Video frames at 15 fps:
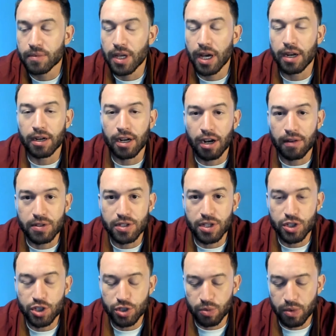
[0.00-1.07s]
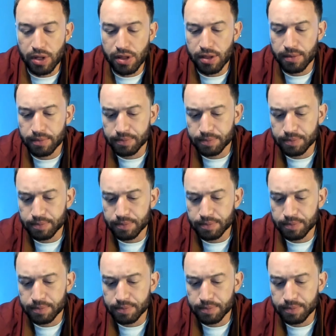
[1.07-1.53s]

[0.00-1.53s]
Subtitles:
I had a conversation with